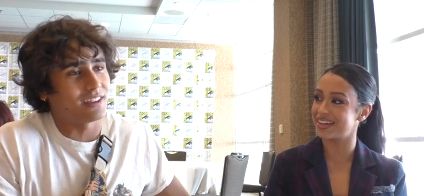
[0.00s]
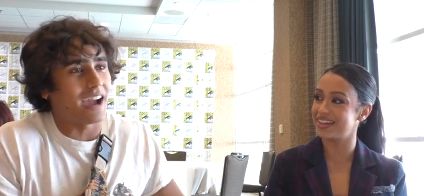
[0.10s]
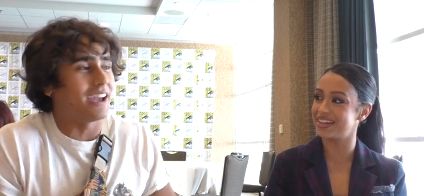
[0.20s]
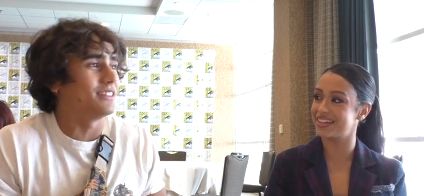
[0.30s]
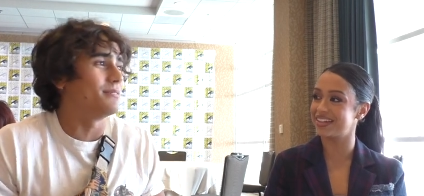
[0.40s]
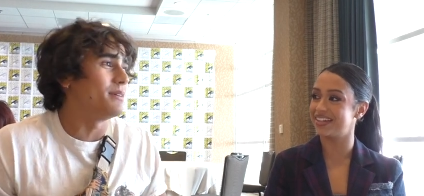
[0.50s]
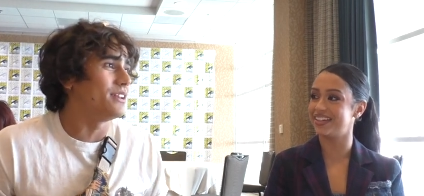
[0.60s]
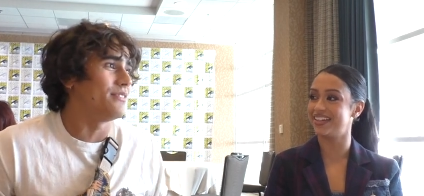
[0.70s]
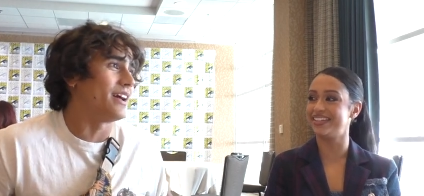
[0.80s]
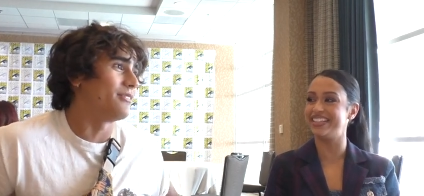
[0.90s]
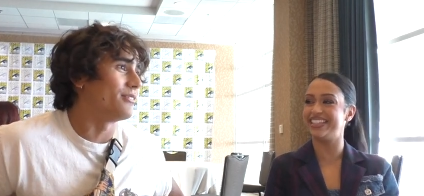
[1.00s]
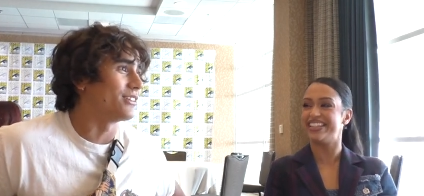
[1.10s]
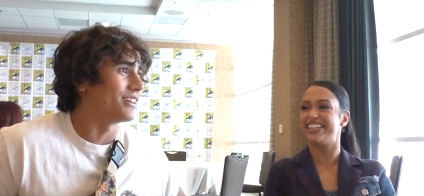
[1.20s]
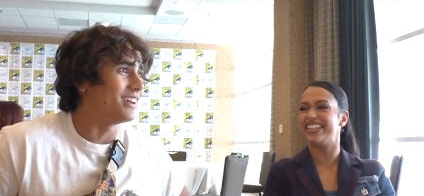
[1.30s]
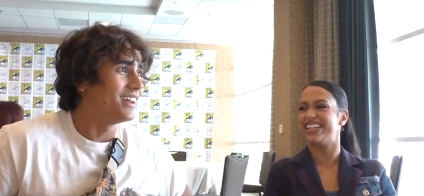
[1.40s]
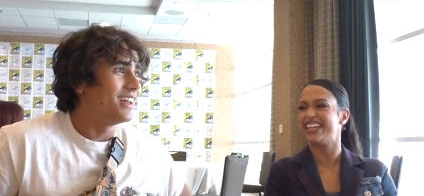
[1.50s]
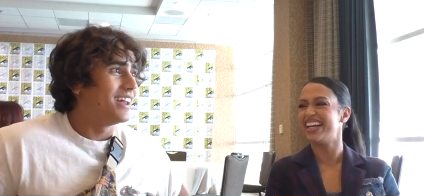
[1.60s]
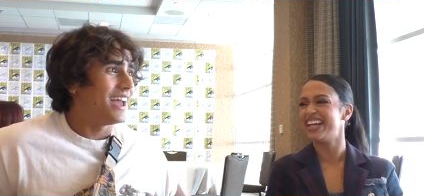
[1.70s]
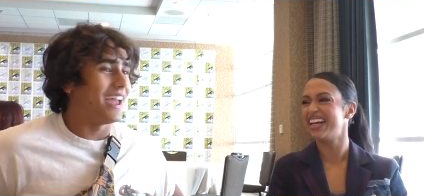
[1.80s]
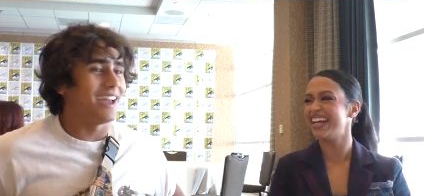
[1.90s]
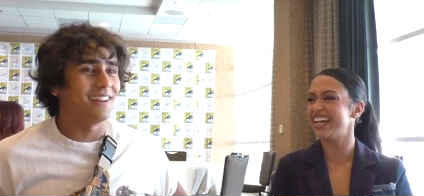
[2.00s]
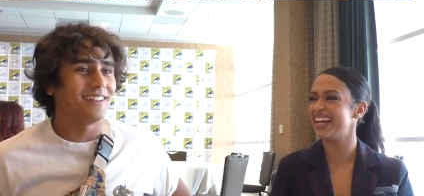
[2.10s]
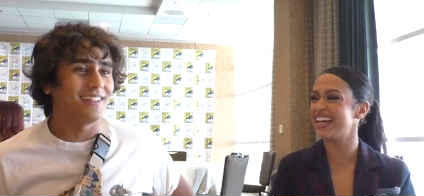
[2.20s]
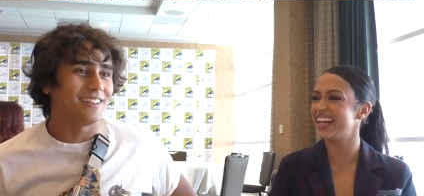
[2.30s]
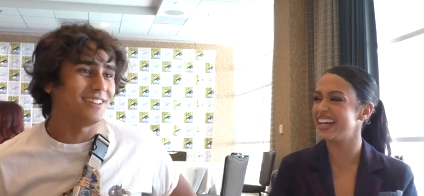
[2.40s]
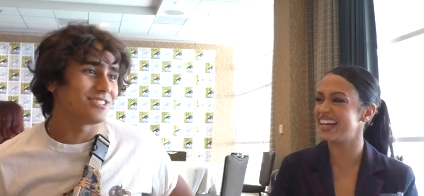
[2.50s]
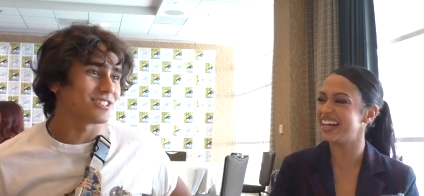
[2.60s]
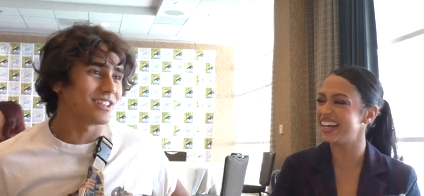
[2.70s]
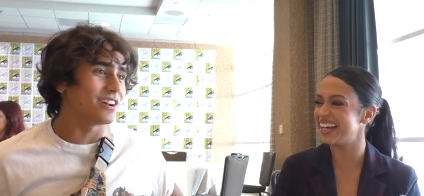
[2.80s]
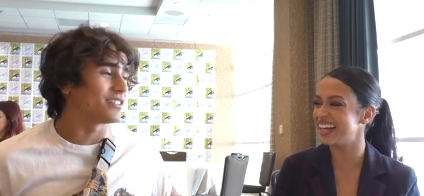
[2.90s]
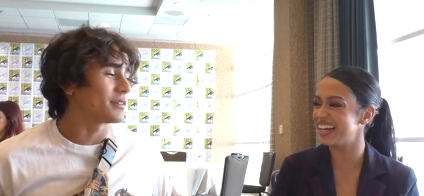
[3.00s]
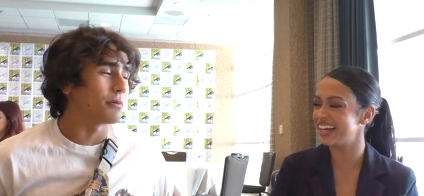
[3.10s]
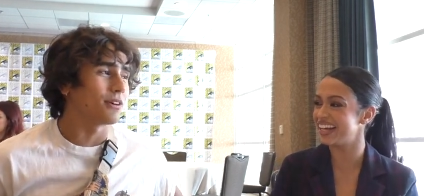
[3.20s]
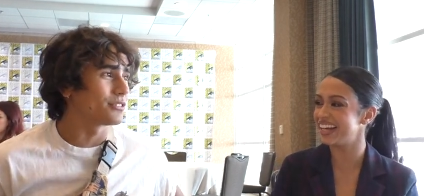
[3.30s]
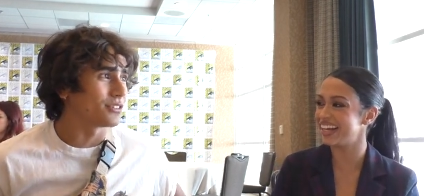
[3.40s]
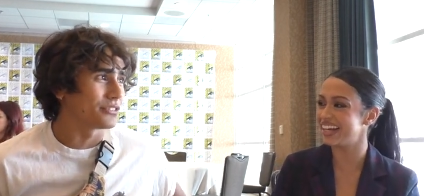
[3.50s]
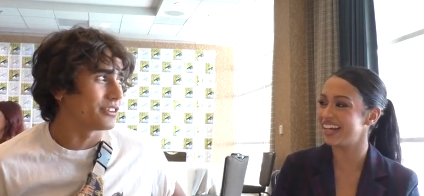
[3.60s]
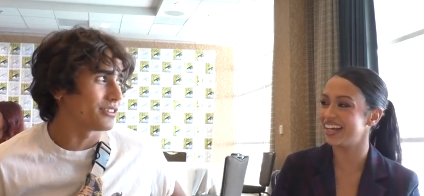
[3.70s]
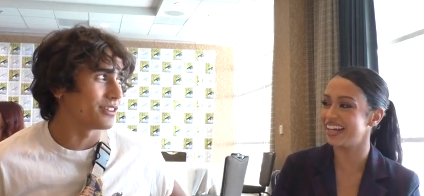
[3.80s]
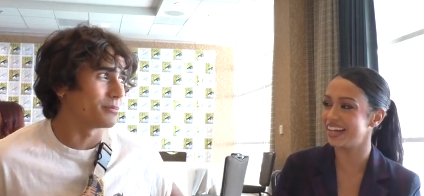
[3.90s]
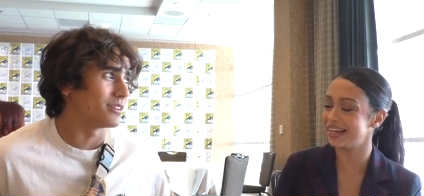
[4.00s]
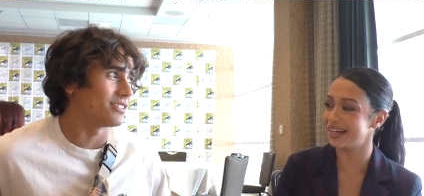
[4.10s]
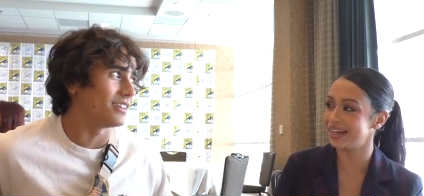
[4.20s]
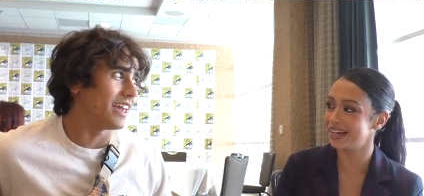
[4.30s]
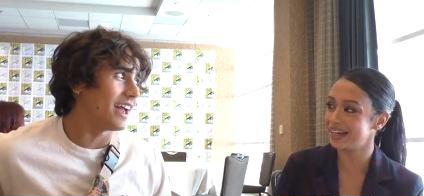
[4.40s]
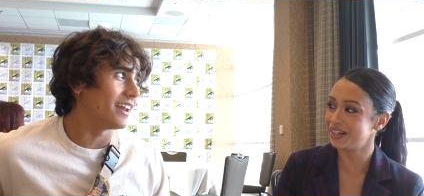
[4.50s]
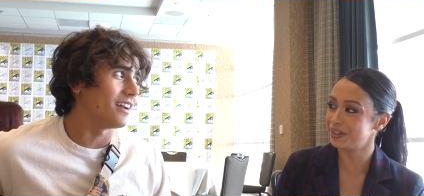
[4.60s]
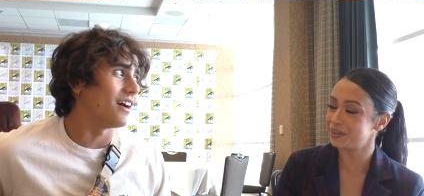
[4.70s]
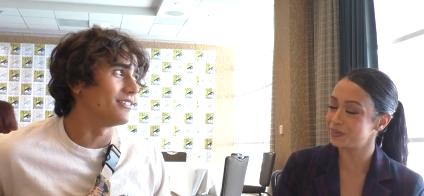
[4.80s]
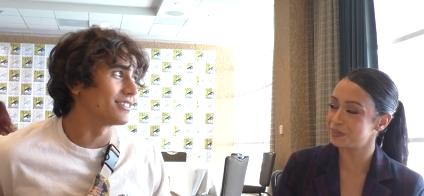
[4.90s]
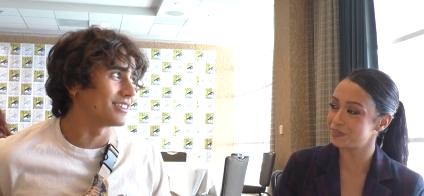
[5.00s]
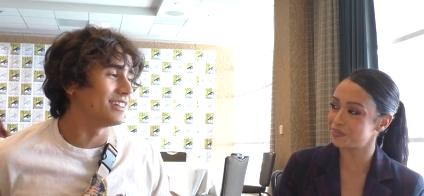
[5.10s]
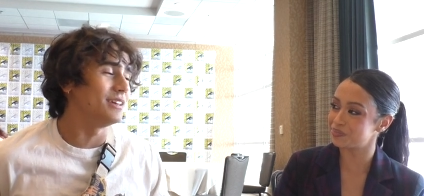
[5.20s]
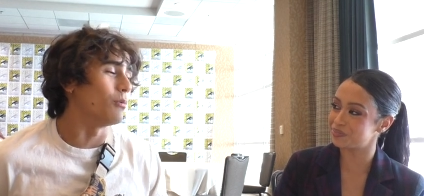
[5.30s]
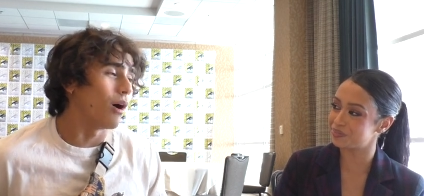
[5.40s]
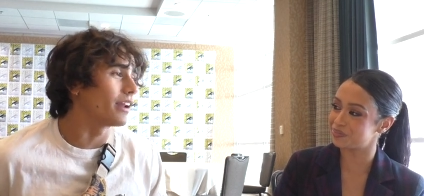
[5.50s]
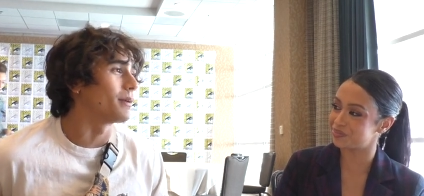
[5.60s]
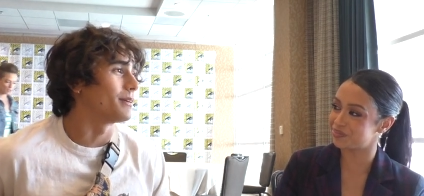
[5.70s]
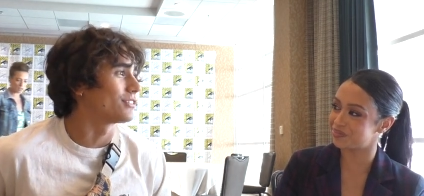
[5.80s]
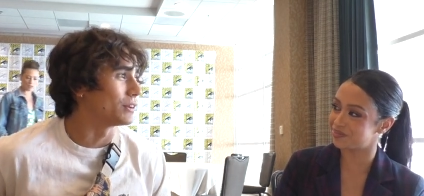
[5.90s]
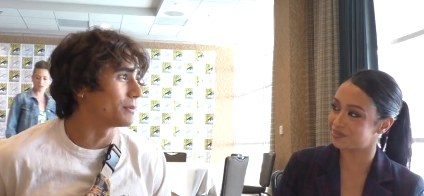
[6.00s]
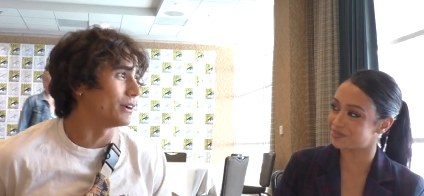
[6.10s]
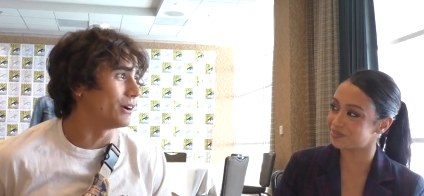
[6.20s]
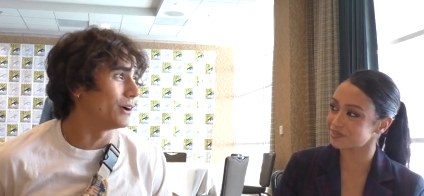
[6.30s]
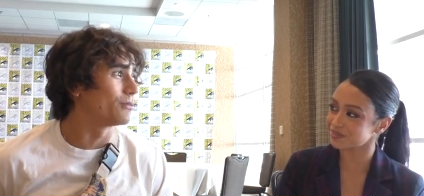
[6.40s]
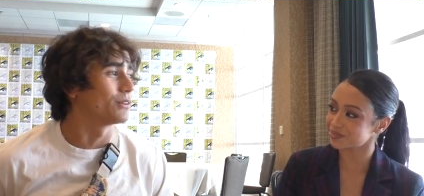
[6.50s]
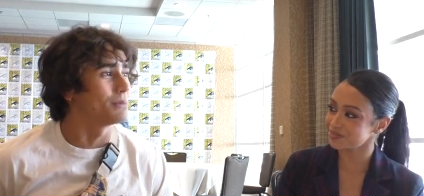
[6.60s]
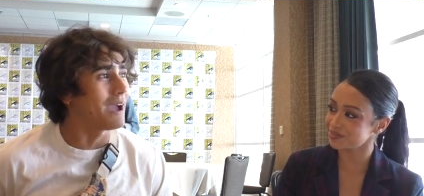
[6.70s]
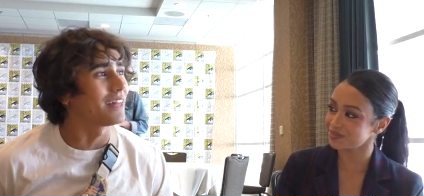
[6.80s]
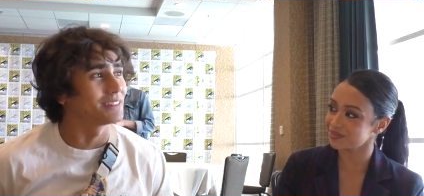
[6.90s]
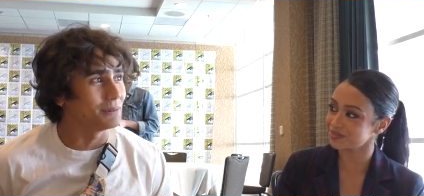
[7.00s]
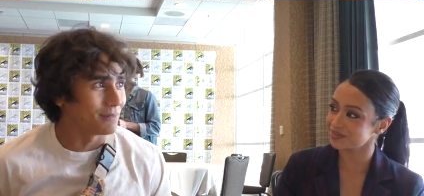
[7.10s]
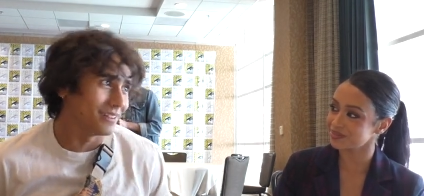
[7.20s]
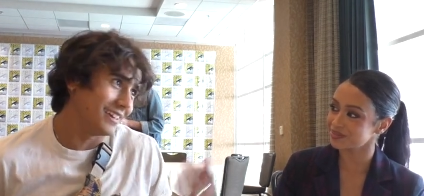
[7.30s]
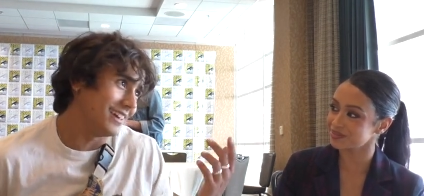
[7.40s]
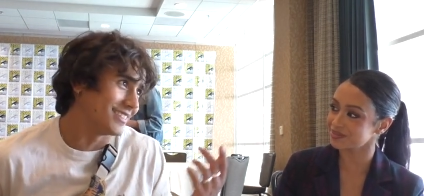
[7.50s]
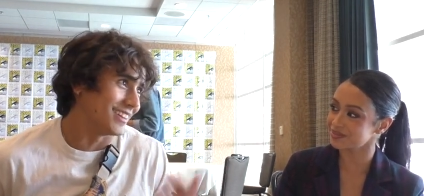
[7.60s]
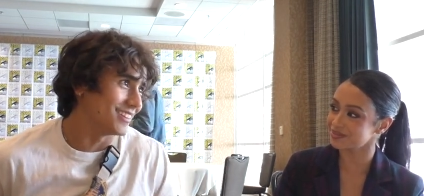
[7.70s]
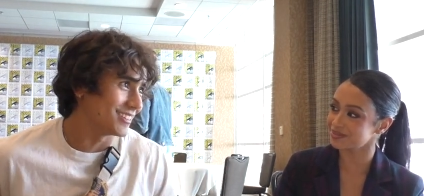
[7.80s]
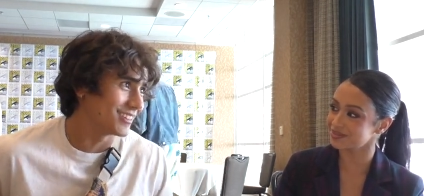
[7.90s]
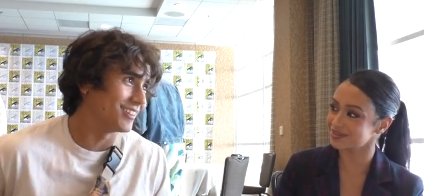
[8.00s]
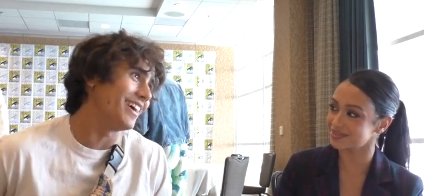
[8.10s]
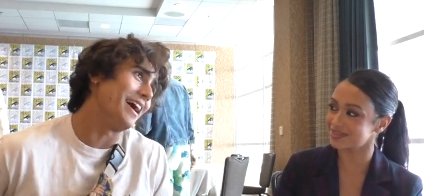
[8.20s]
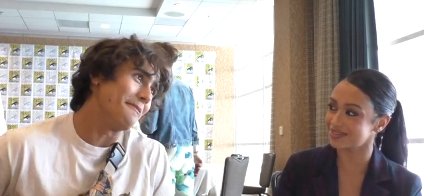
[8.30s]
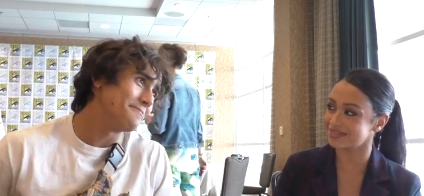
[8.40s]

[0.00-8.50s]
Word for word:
Speaker 1: the guy in the minivan really, and he's just there to support his little sister as much as he can. And obviously he wanted to be a superhero really badly, but isn't. So yeah.